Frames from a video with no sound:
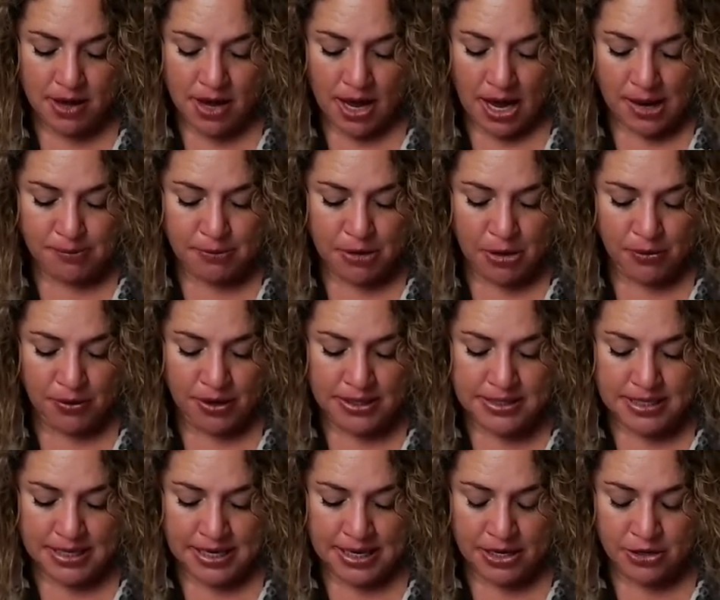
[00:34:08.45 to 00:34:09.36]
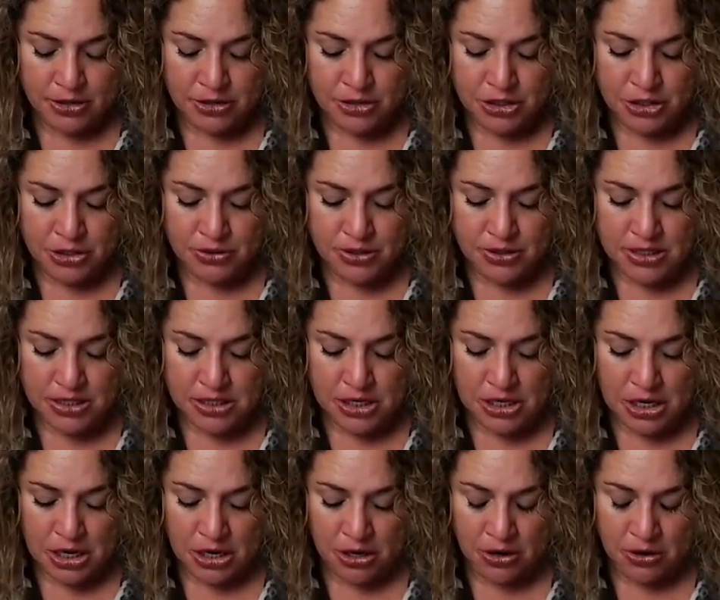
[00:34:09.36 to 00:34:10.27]
I'm going to introduce to
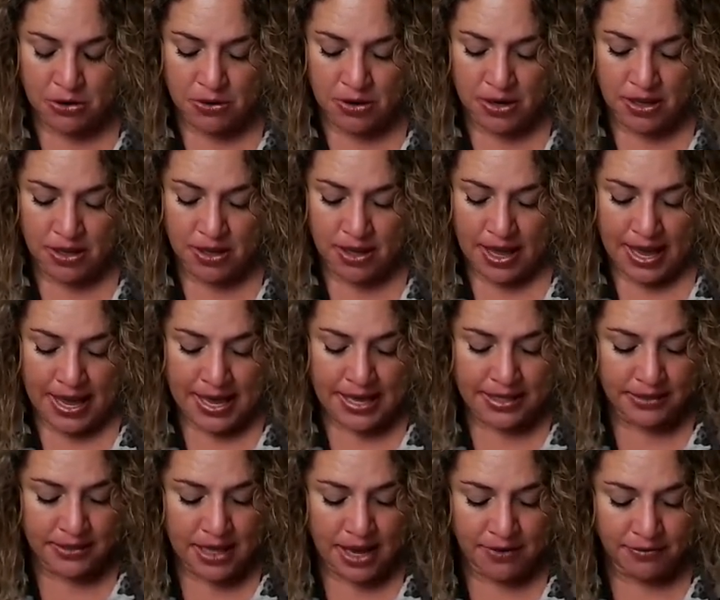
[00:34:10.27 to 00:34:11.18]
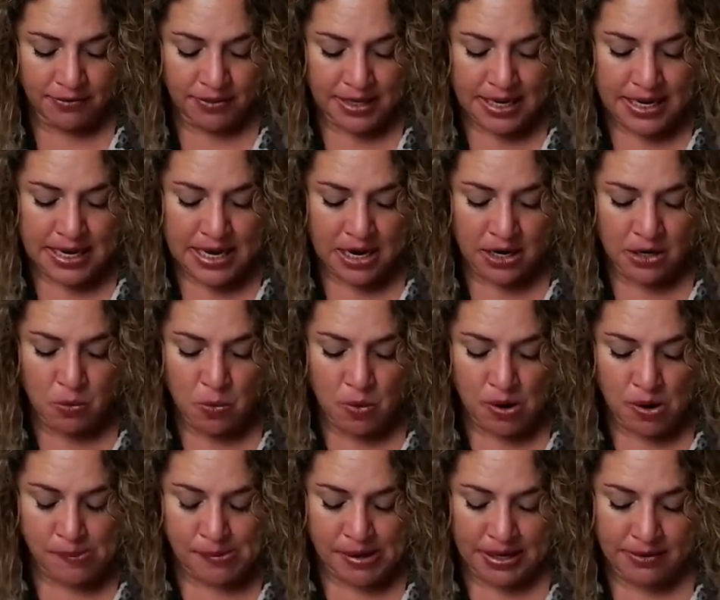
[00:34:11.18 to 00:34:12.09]
you a lovely young
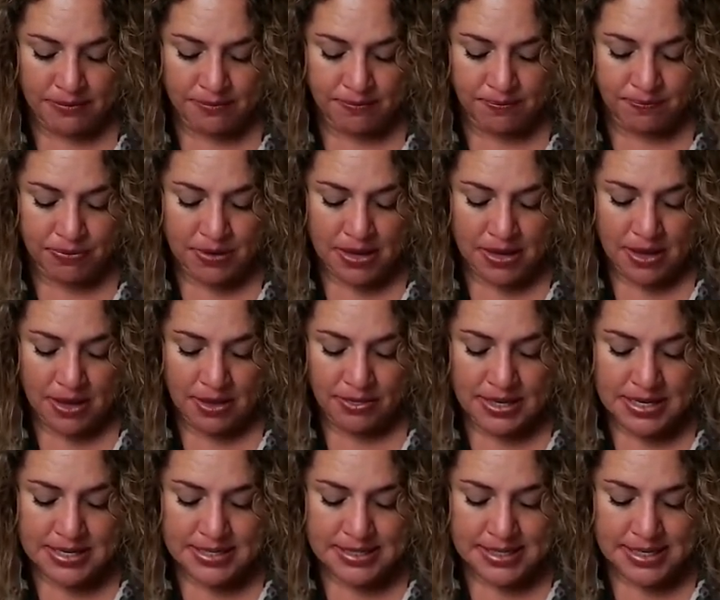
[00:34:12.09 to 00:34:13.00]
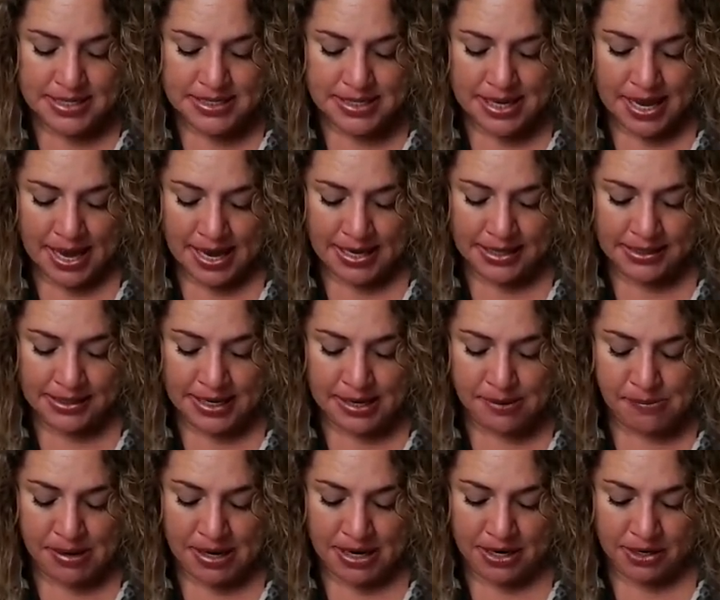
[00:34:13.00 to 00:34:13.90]
woman this is Haley
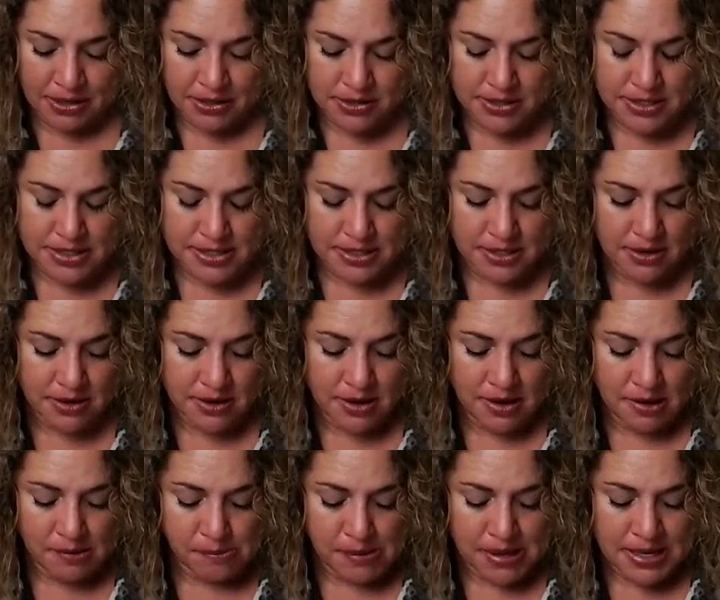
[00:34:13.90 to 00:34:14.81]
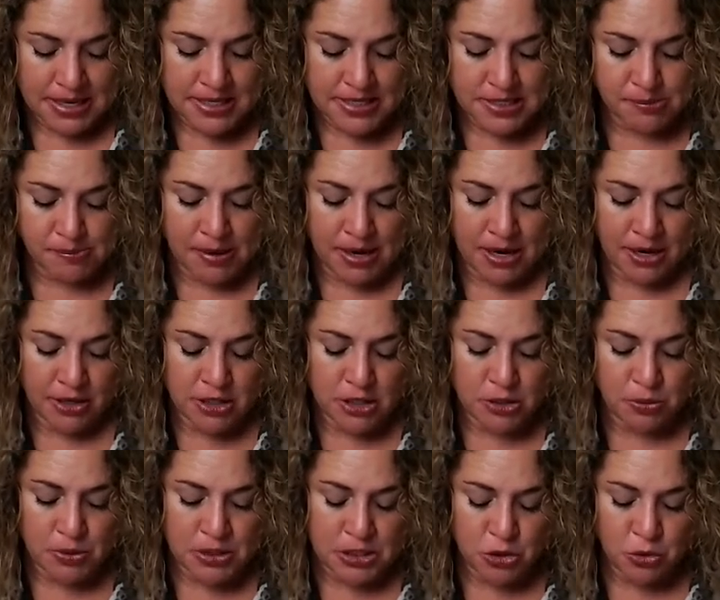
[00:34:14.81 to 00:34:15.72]
Mears. Ms.
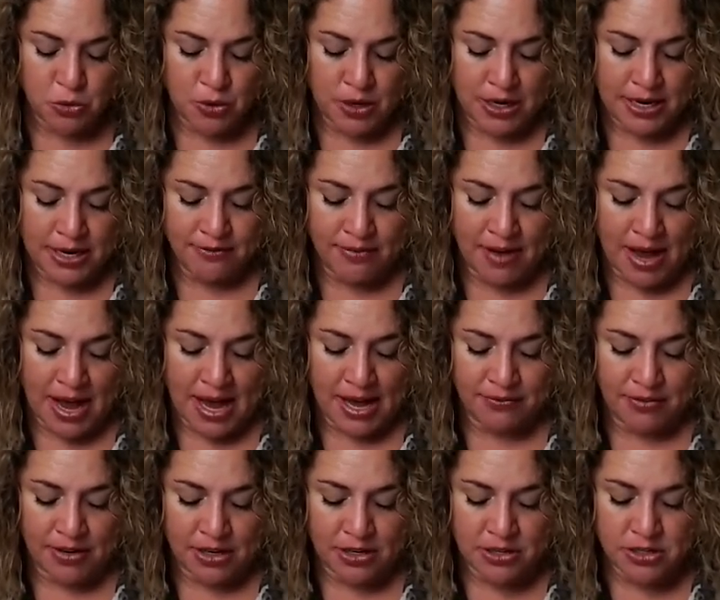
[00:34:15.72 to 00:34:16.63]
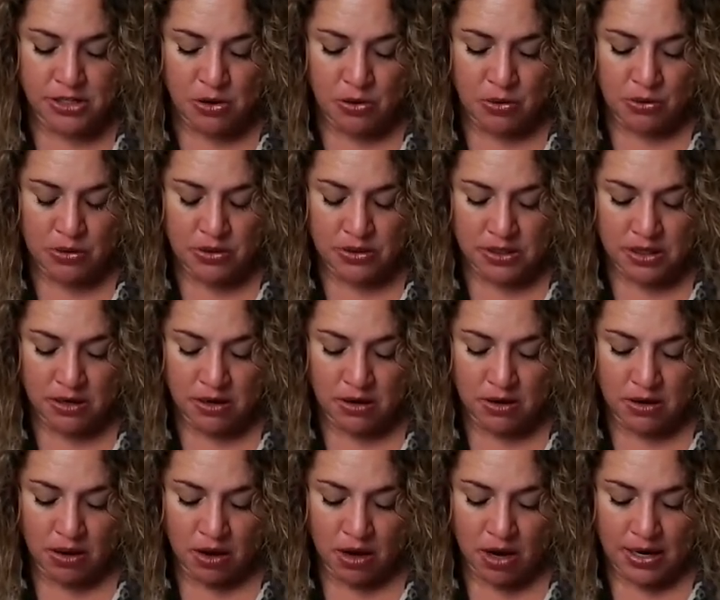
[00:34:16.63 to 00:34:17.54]
Mears was 25 years old
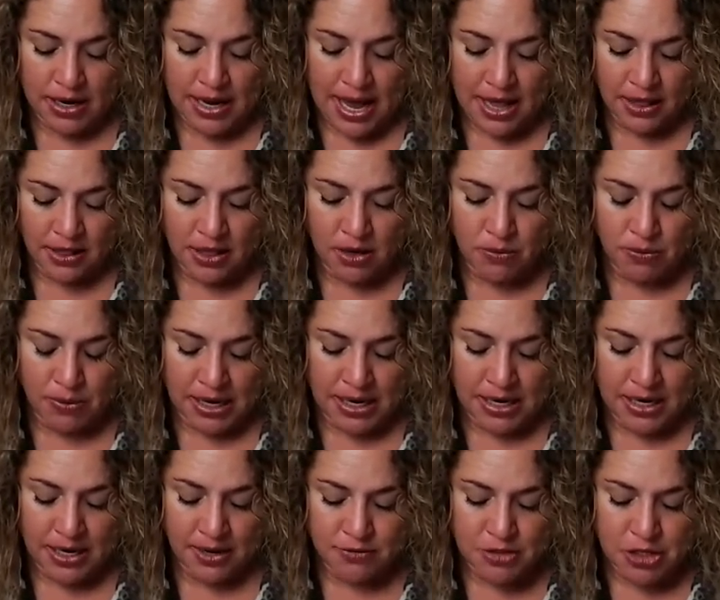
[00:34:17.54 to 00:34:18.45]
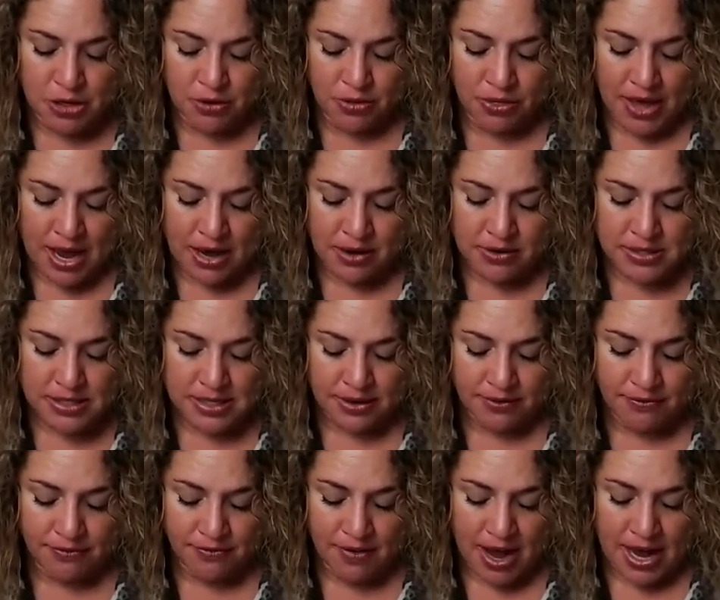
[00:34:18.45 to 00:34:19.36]
on Halloween of
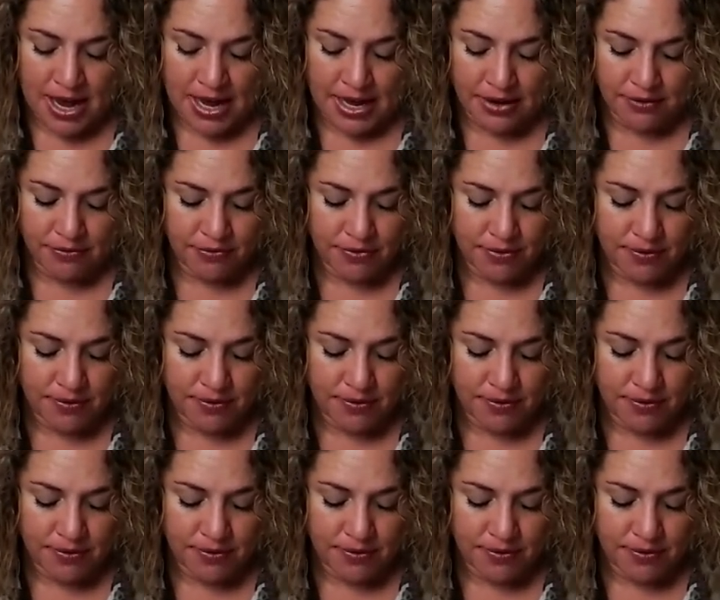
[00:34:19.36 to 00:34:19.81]
2005.